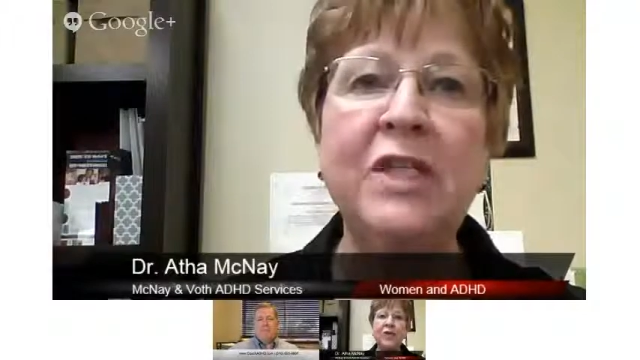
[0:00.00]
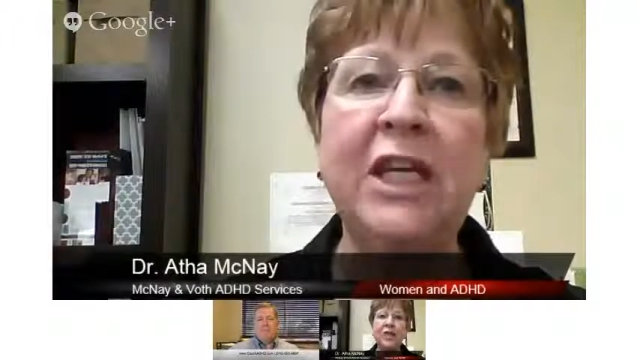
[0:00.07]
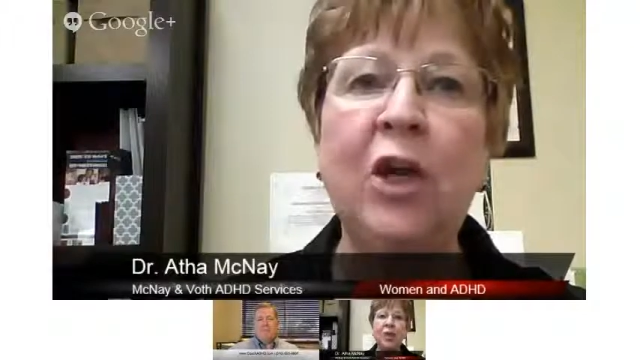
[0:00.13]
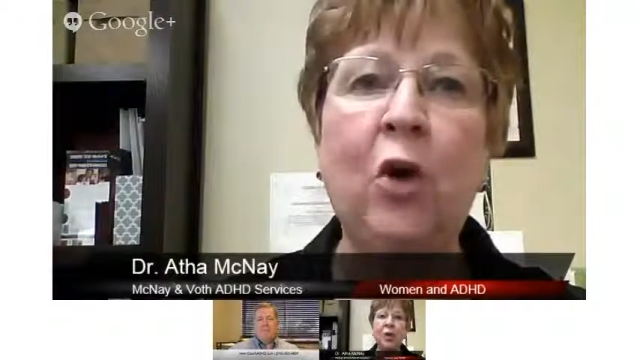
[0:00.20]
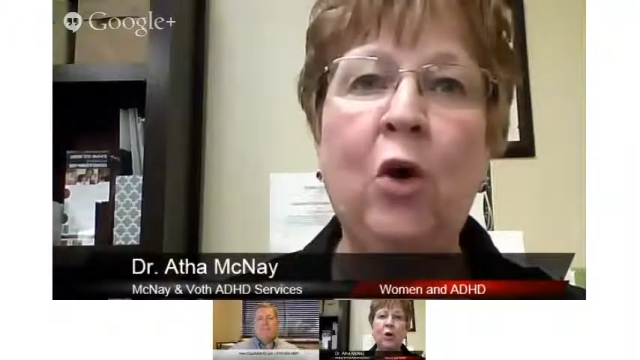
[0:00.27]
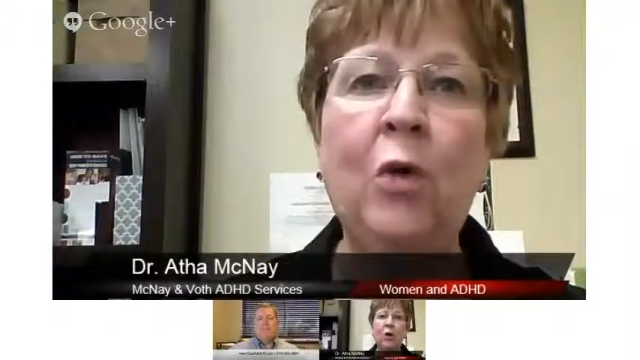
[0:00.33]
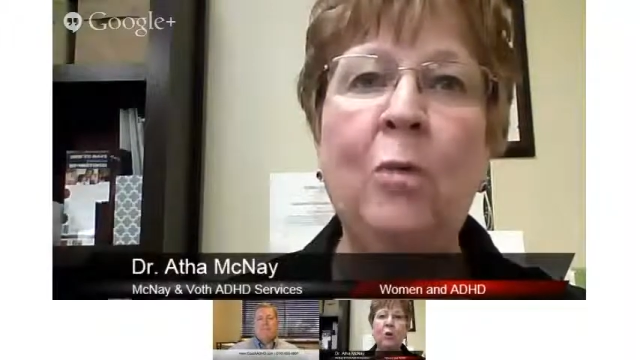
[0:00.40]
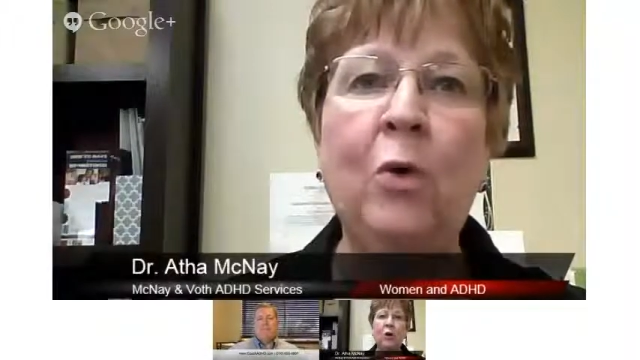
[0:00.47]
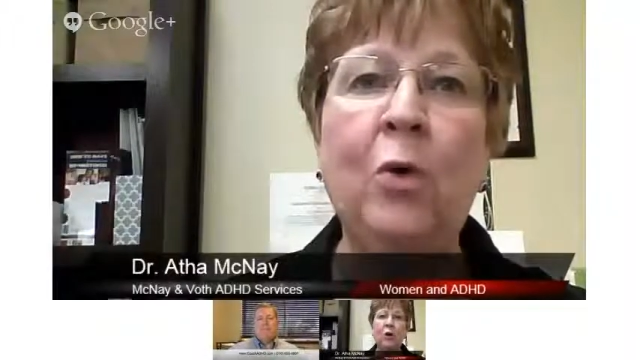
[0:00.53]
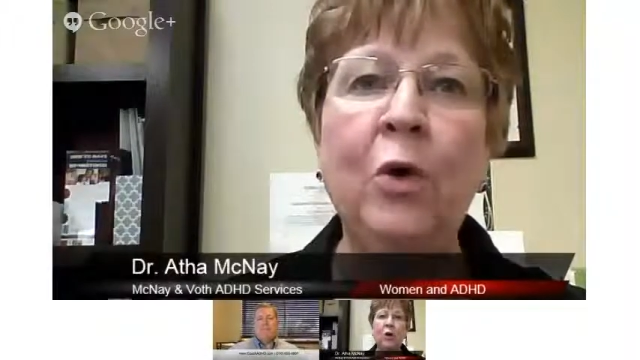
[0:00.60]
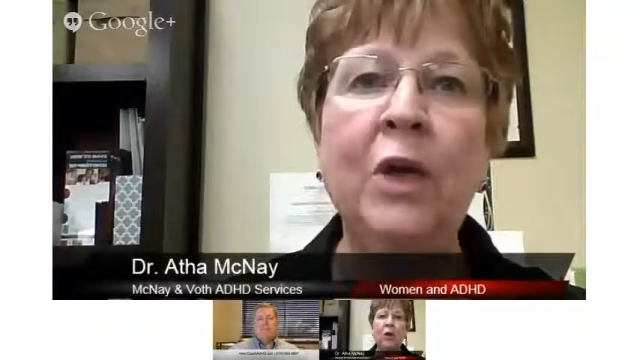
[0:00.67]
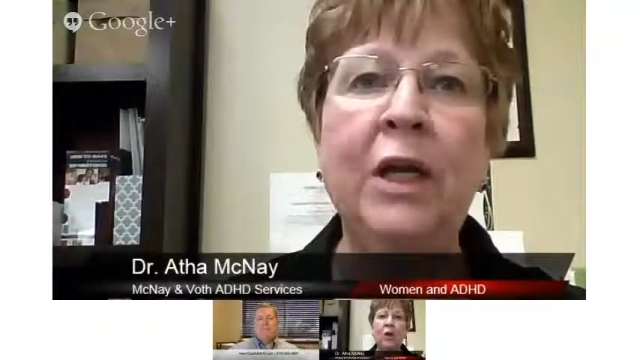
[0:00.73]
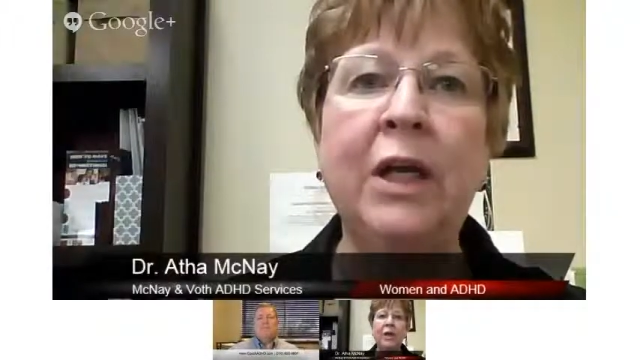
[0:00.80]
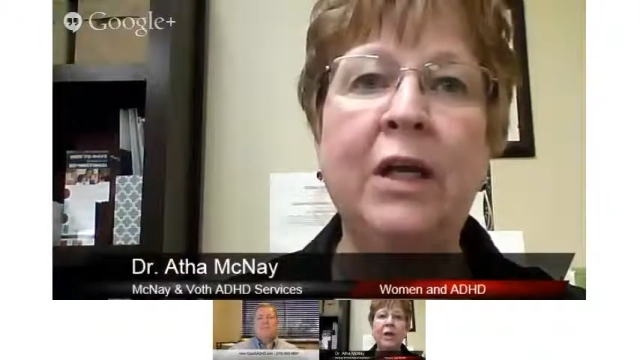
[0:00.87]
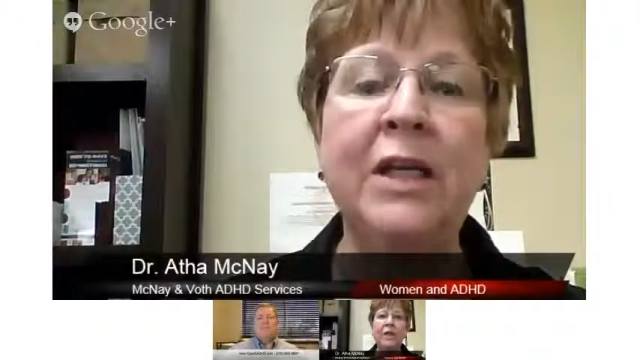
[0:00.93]
at home
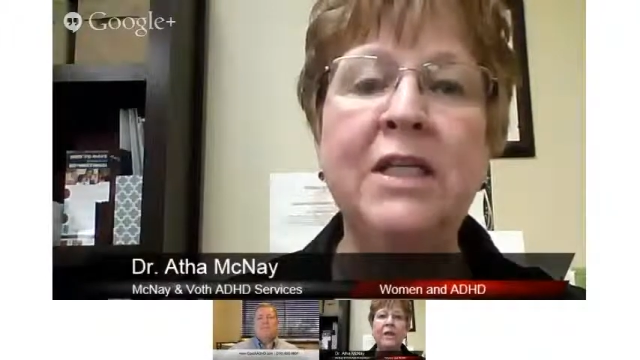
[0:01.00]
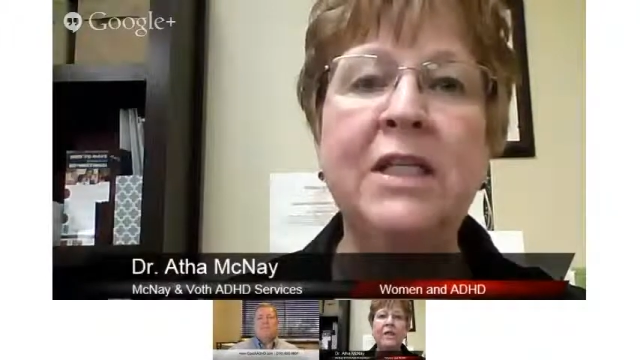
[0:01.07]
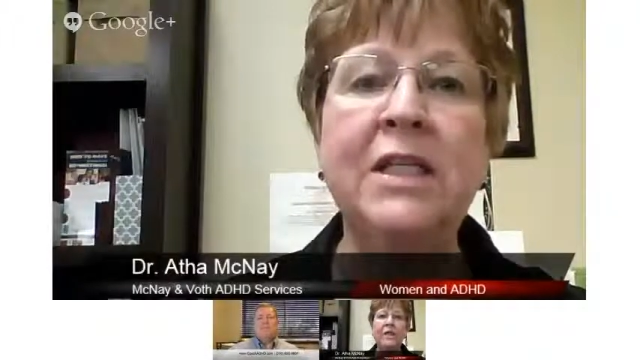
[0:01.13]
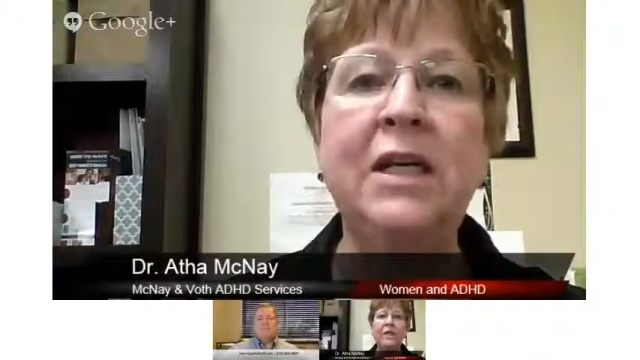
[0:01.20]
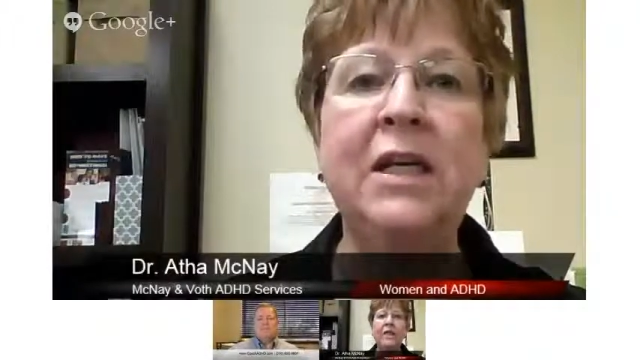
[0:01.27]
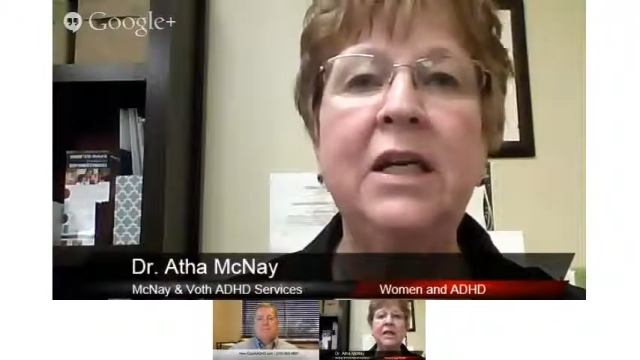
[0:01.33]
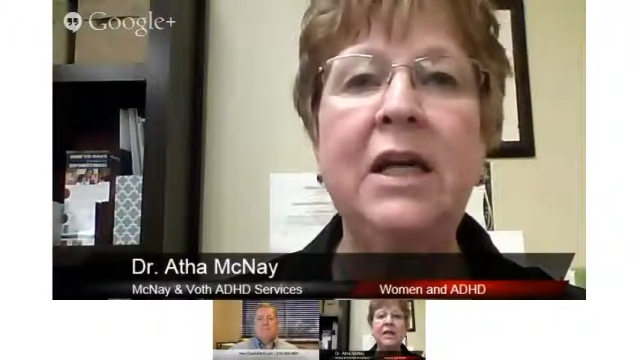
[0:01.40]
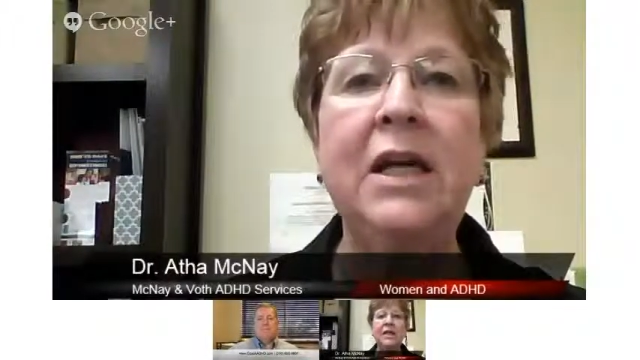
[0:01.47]
organized.